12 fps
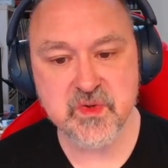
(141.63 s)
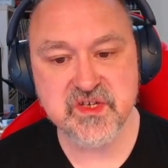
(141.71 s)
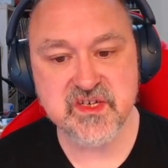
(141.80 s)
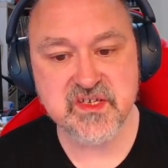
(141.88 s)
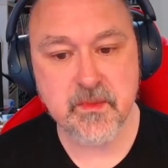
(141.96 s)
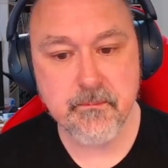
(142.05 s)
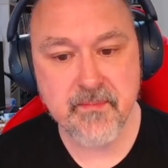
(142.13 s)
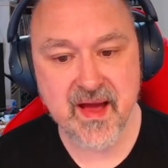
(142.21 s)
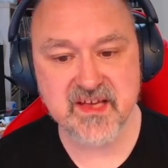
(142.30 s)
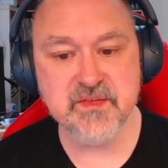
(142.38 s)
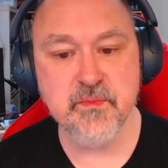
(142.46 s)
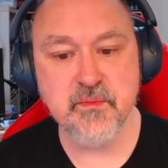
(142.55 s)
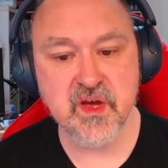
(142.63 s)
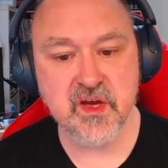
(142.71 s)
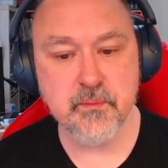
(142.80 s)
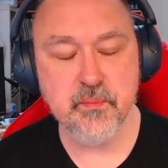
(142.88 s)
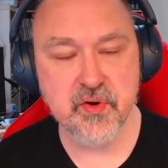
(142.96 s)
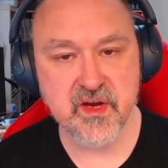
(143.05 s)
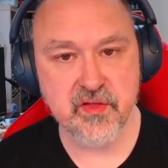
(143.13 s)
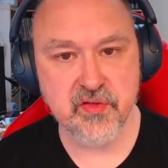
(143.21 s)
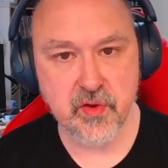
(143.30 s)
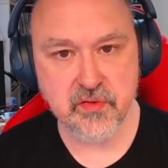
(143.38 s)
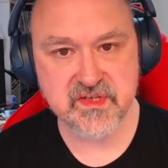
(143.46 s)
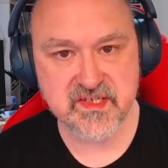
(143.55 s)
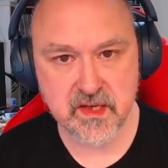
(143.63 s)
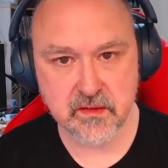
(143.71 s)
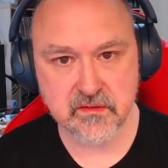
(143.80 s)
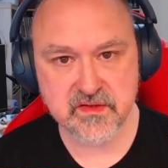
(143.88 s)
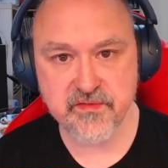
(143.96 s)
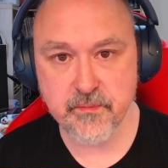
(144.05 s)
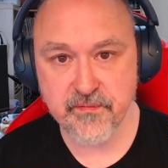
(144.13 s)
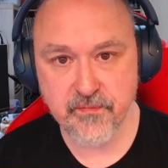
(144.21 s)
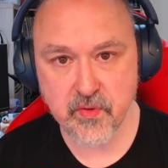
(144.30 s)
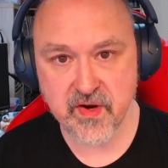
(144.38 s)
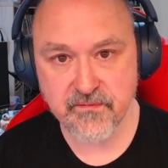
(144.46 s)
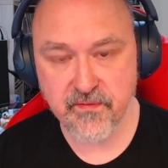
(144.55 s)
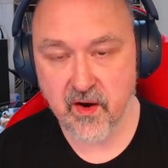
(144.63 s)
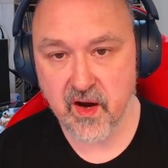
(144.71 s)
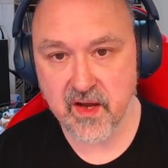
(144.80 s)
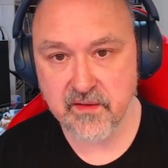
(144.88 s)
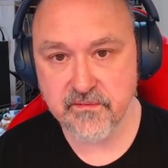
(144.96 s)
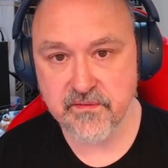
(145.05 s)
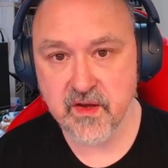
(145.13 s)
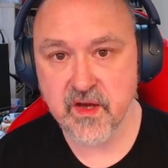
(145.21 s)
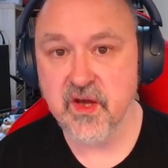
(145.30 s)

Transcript: which is the maximum you can put in those cells from 45,